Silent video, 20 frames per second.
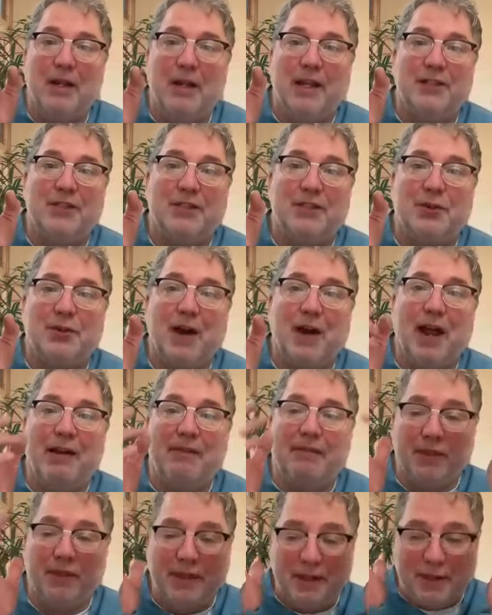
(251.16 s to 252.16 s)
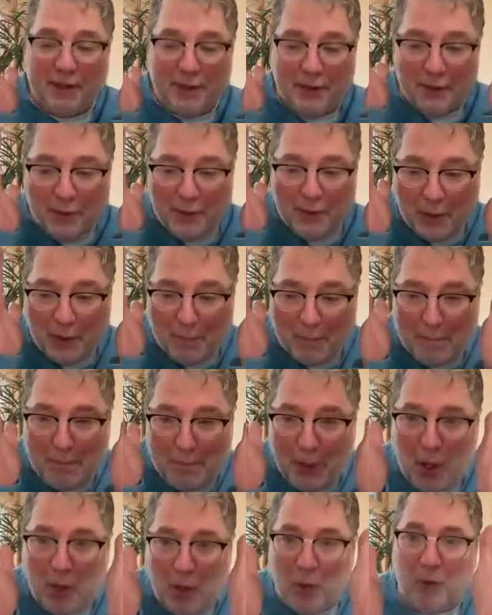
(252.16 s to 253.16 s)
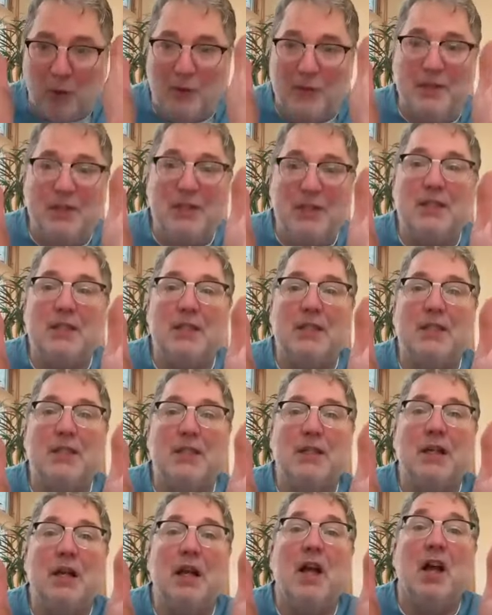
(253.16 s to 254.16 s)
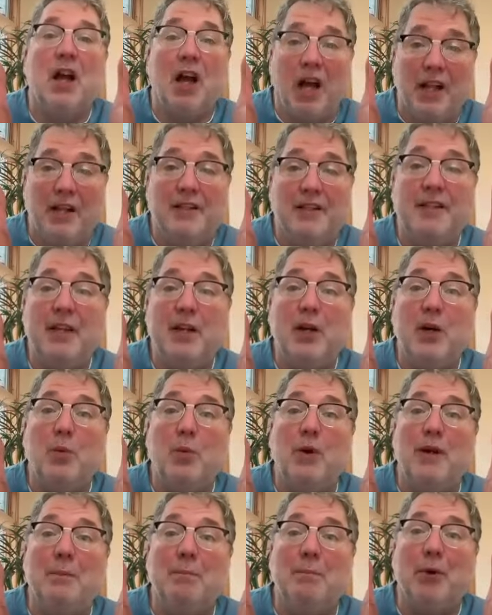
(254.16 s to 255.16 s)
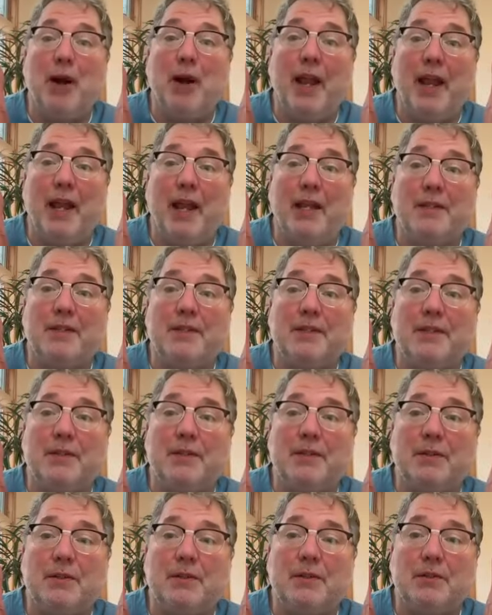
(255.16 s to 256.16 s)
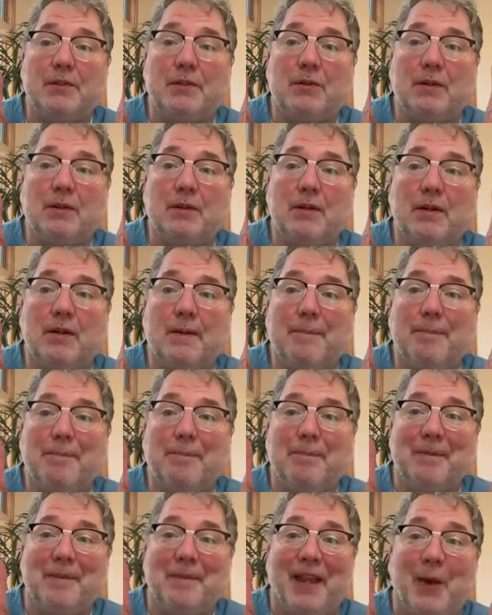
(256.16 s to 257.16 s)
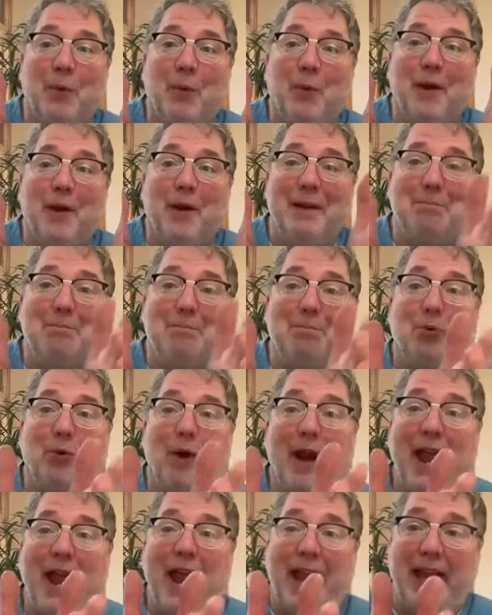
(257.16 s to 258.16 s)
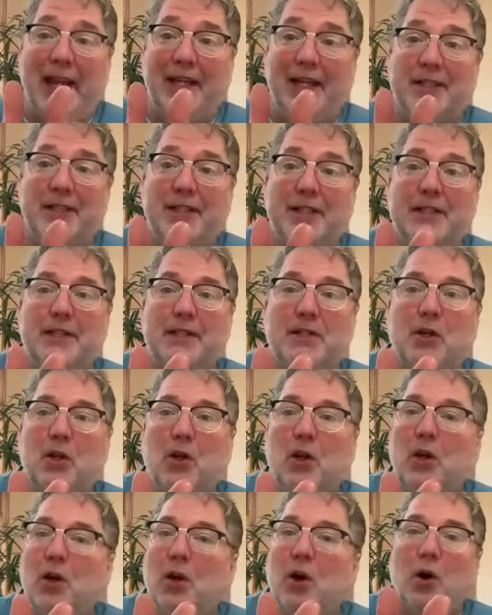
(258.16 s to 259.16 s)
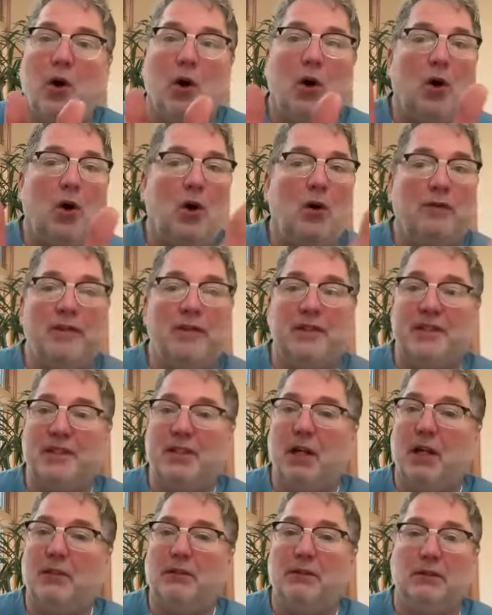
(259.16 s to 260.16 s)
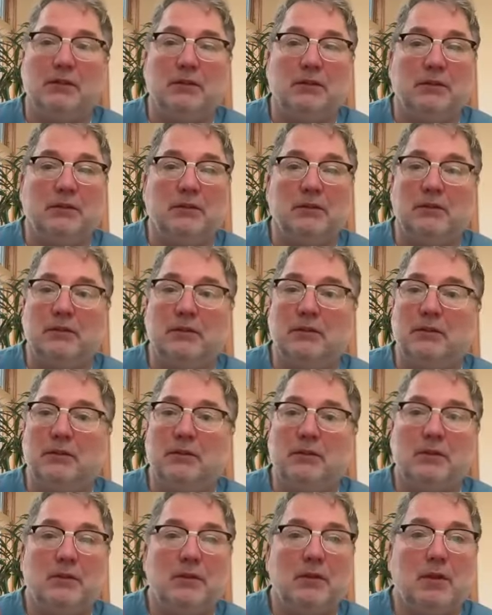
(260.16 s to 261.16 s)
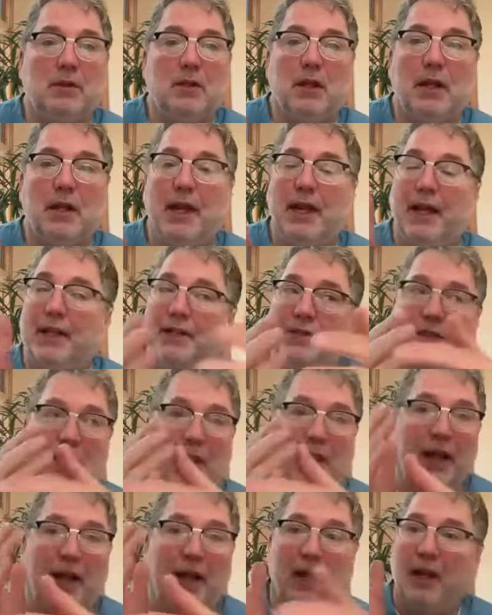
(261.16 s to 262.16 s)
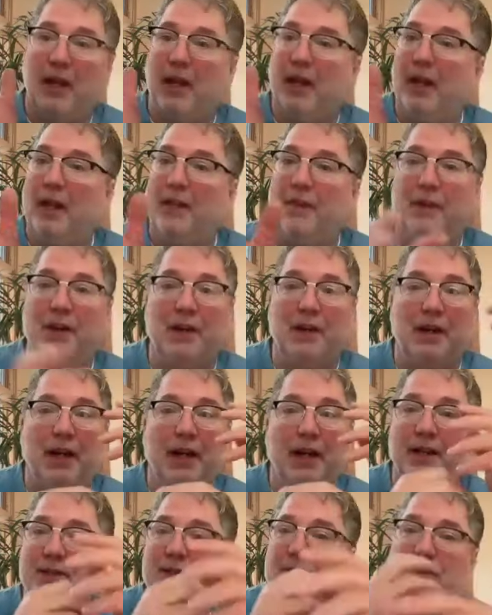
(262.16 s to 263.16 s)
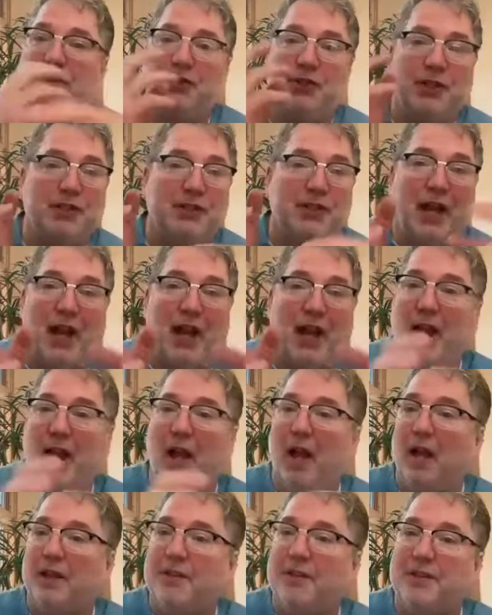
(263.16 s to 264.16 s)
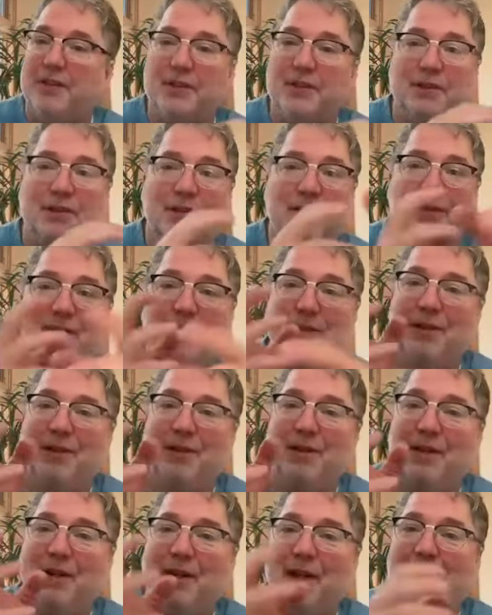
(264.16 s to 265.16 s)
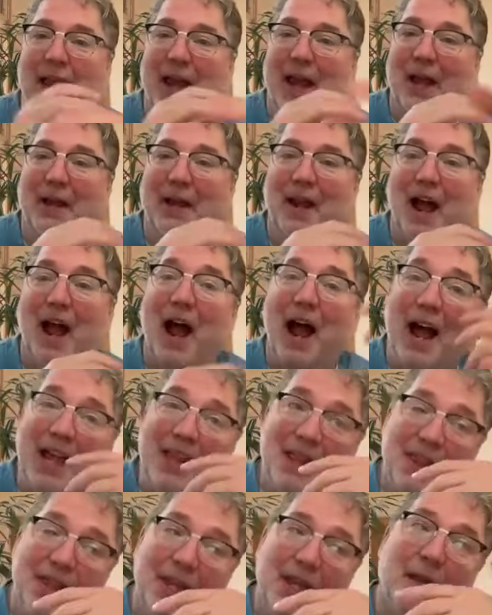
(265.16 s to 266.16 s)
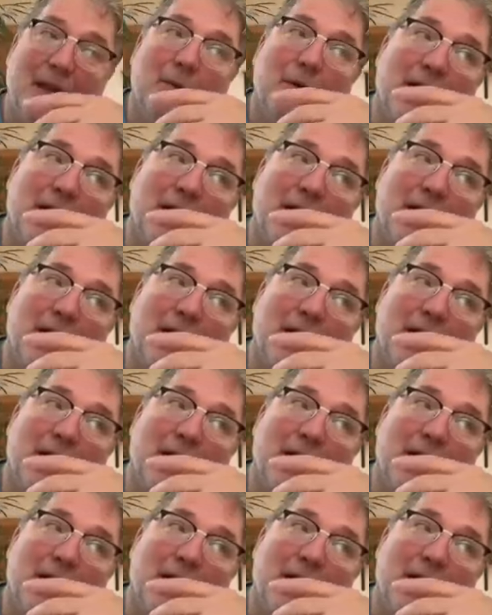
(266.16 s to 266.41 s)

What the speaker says: is traveling through your bones until one breaks. And when it breaks, all of a sudden, it's like it's just chaos. And I think